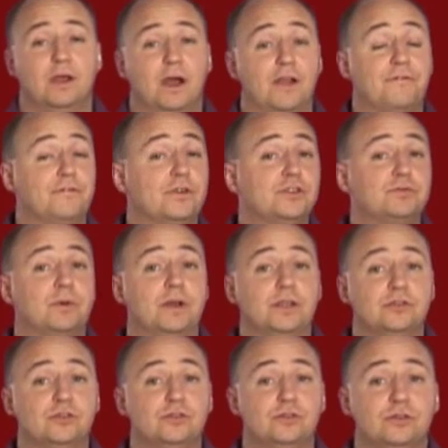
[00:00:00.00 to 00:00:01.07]
I first want to
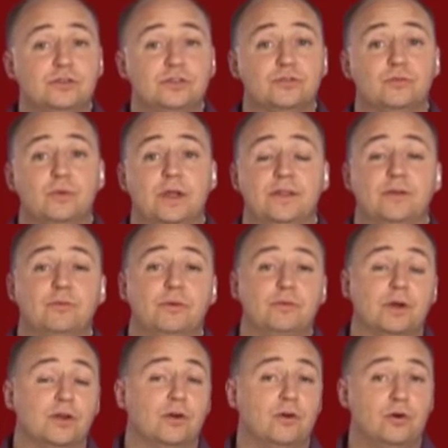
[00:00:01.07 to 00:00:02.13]
introduce the way that we
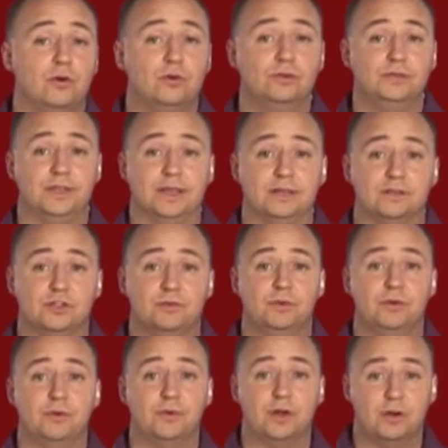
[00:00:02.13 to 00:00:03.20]
want to hold it. So we
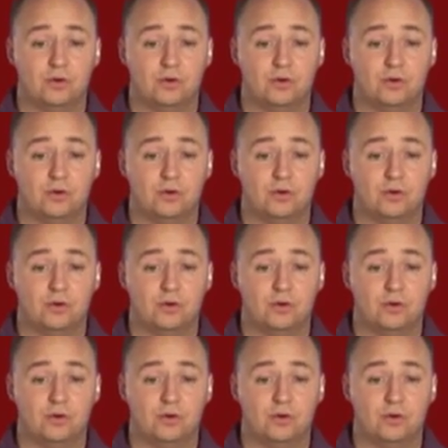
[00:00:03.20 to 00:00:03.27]
don't want to